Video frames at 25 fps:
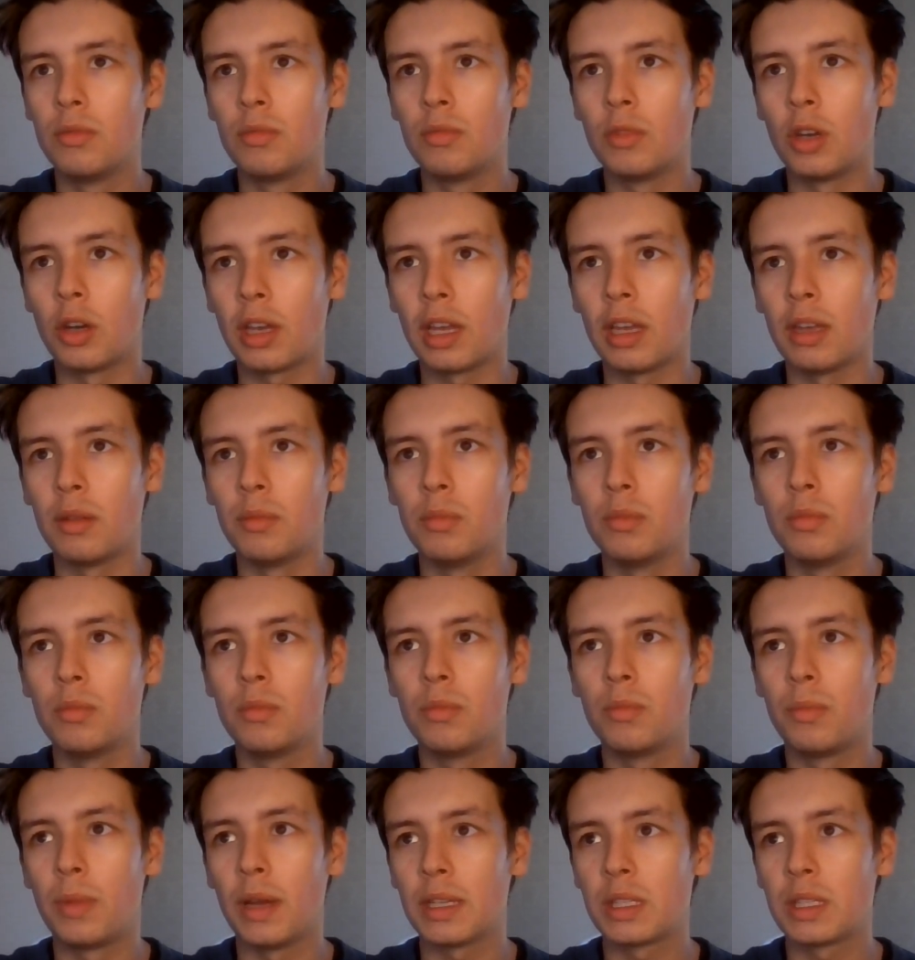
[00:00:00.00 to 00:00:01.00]
Okay,
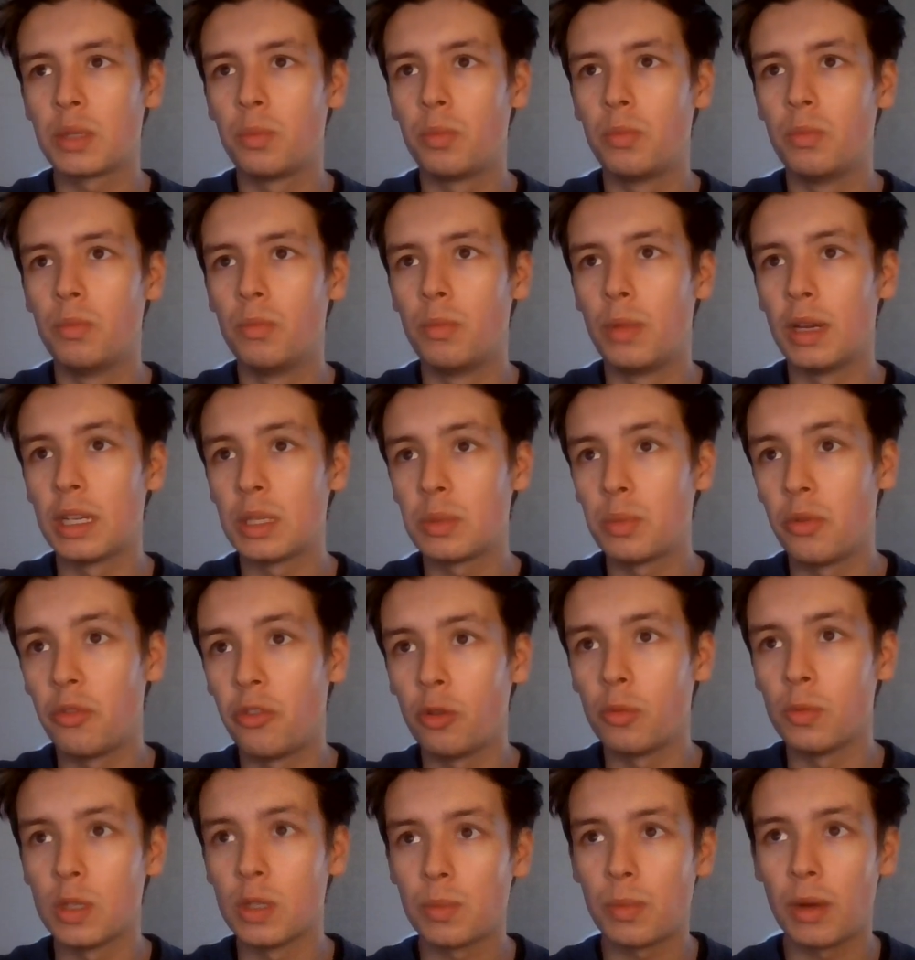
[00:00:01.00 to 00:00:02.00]
best
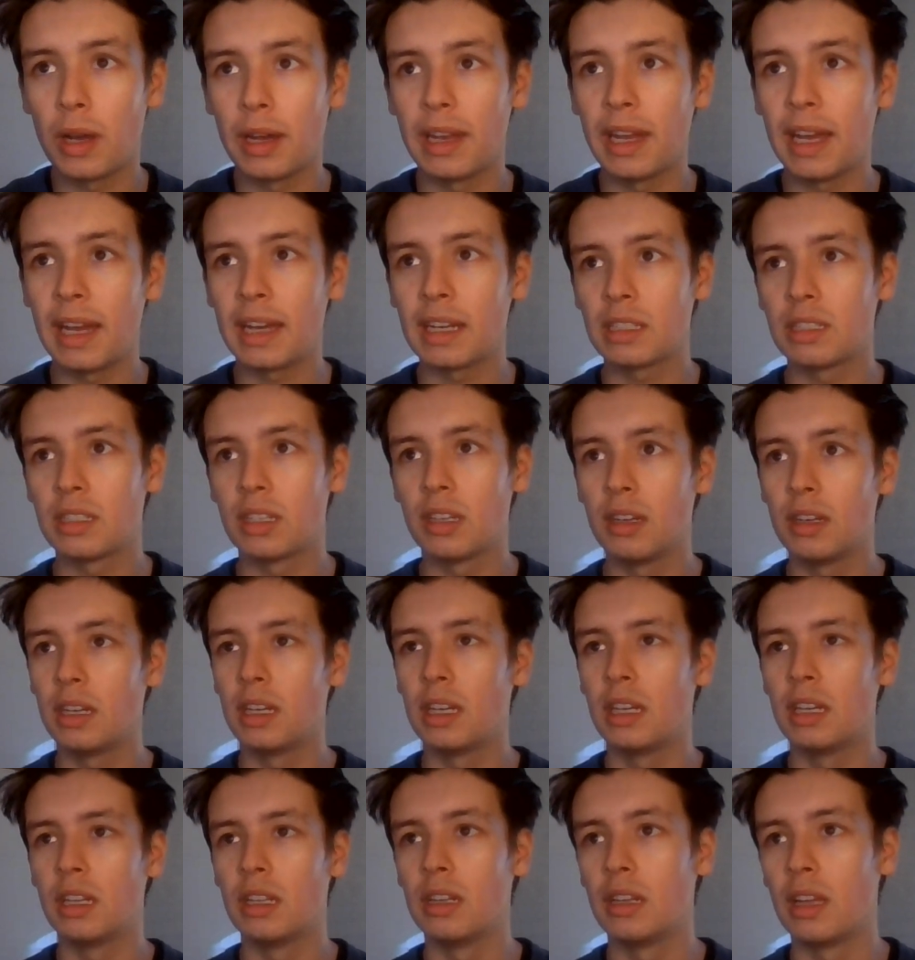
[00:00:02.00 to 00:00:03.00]
performance by an actor
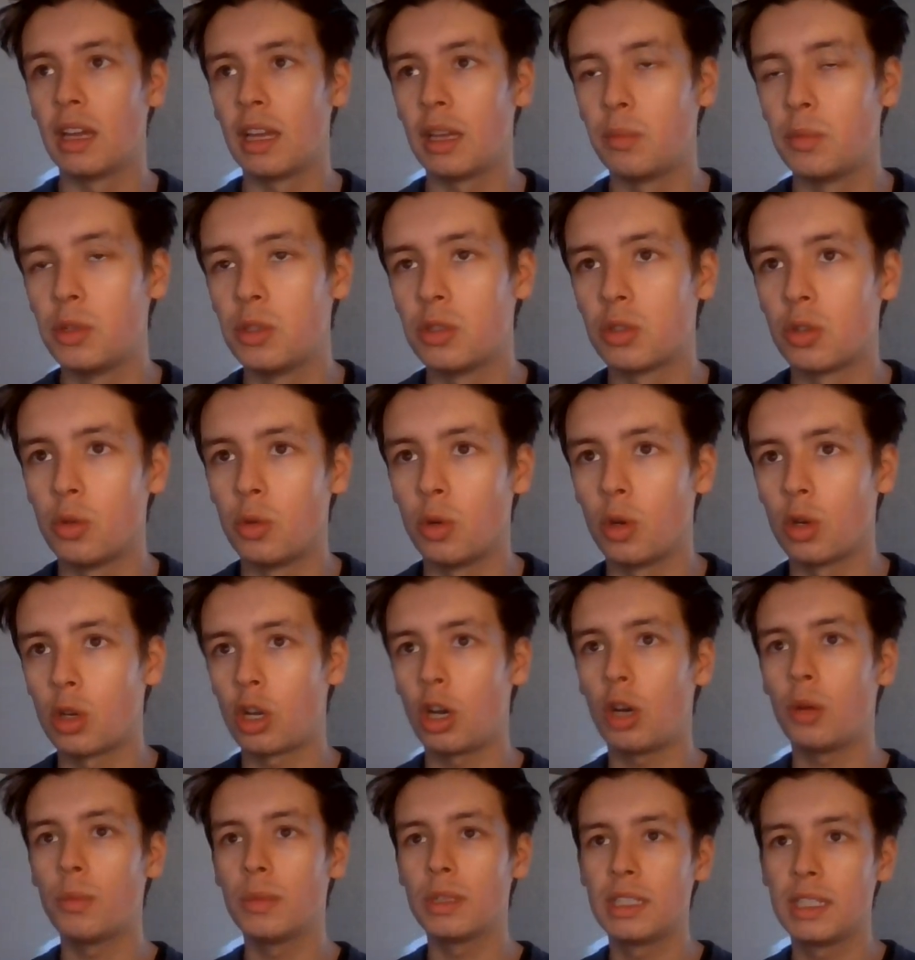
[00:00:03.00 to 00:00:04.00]
in a musical or
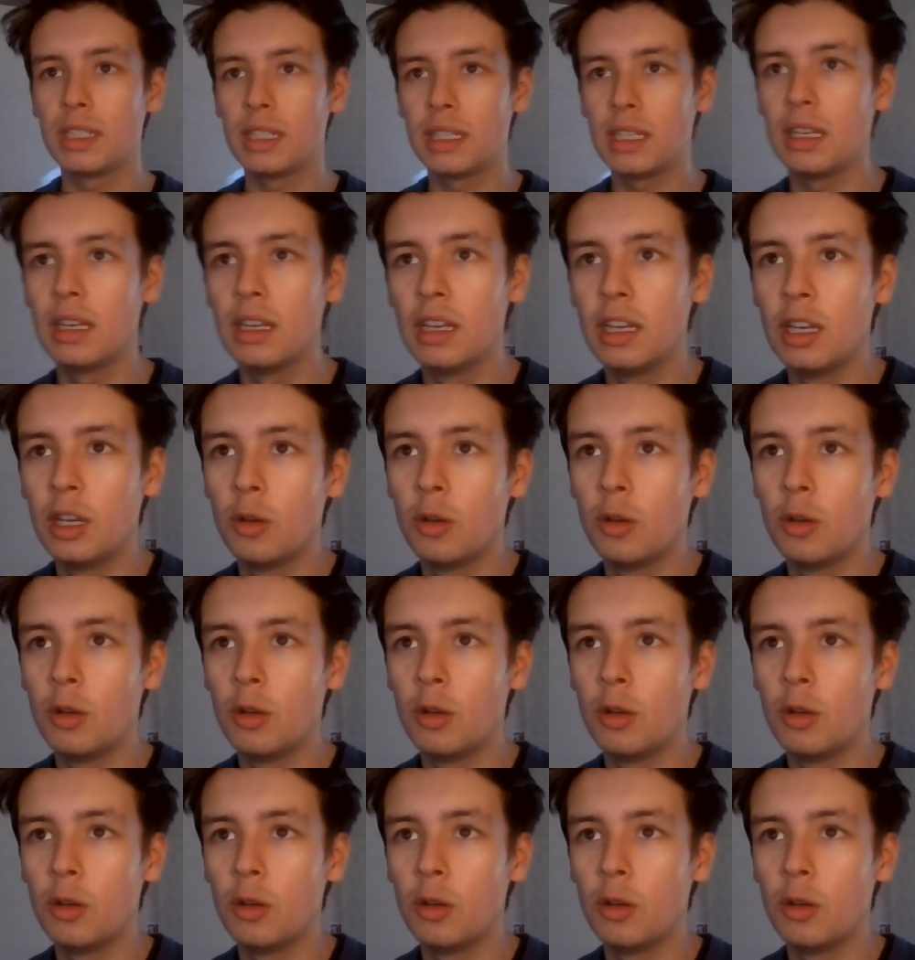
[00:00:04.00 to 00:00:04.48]
comedy.